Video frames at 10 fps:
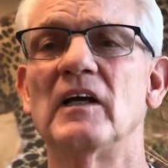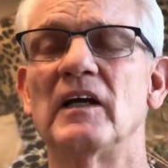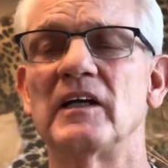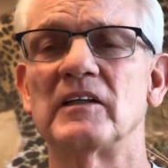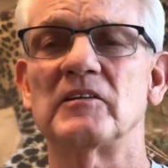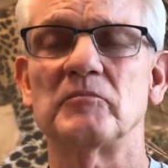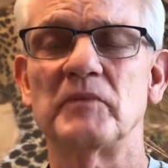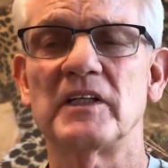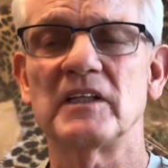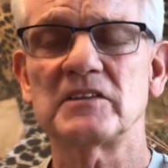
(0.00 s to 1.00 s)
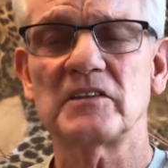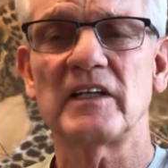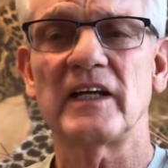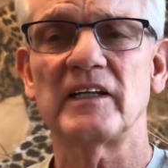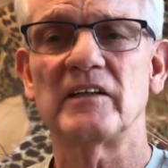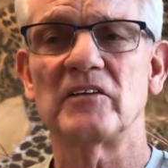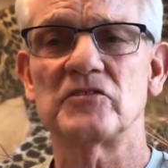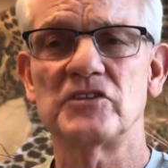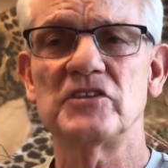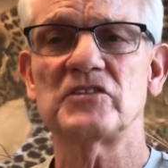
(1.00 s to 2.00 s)
and because of that, you know,
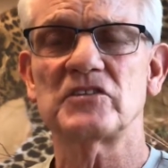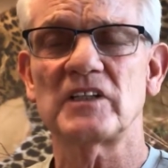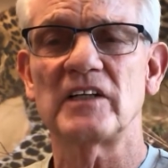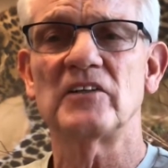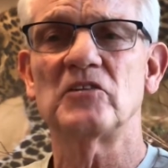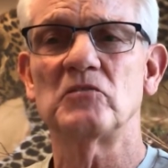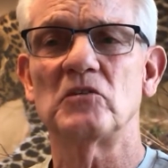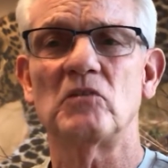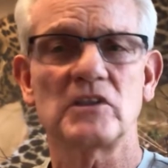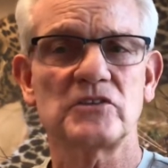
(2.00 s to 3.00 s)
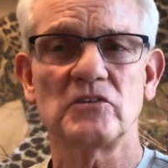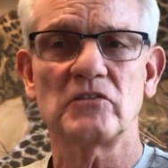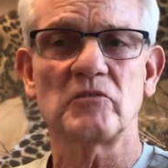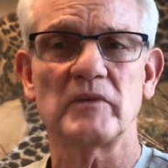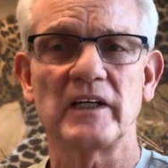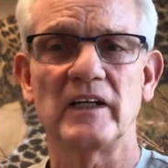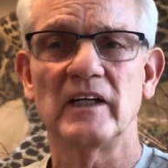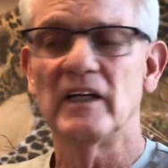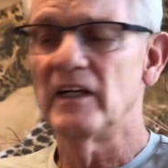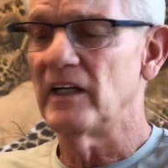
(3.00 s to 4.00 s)
Jesus, I know, will watch over me.
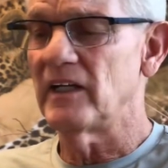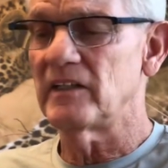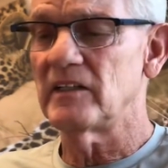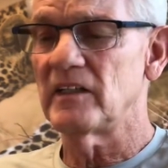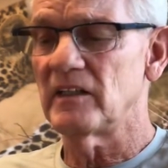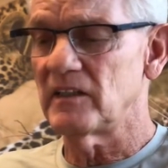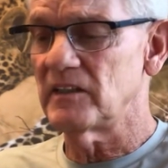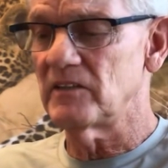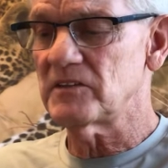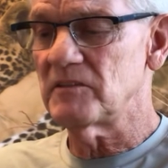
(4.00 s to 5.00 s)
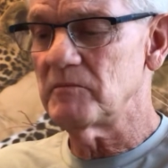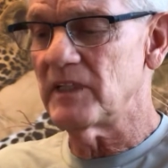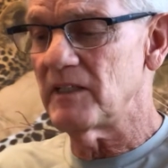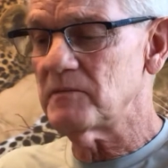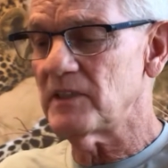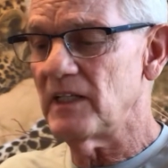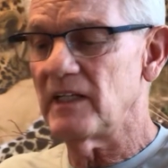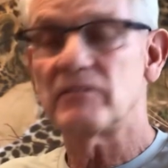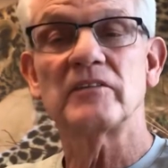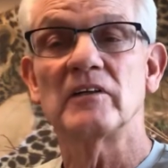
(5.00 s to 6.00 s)
And, you know, sometimes I
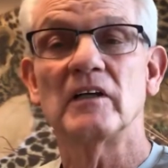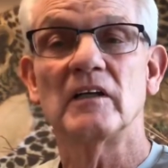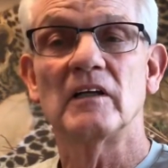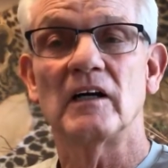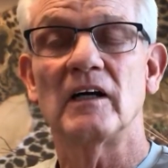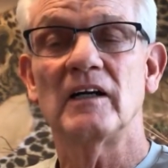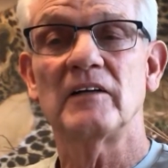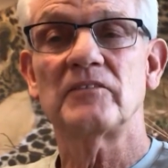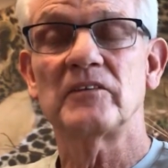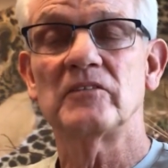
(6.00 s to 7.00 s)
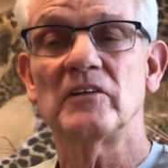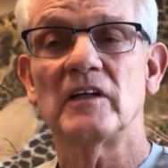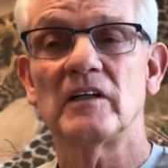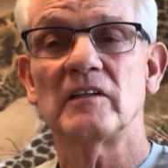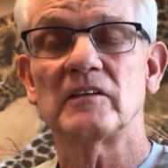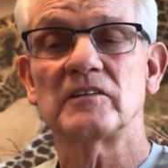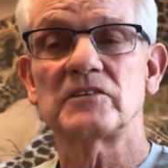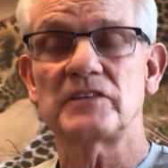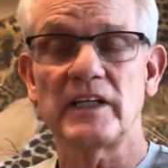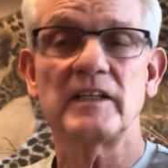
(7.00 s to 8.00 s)
have to
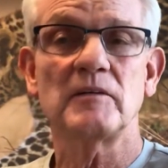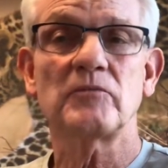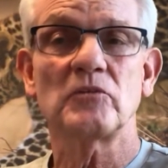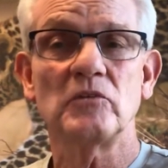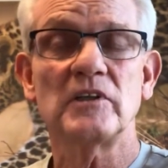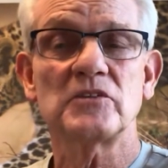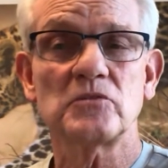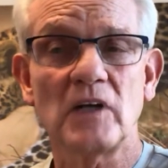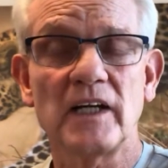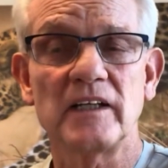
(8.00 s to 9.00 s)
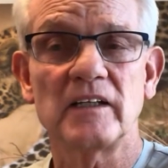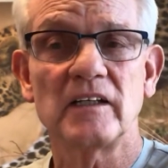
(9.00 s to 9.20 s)
stand up for what is right.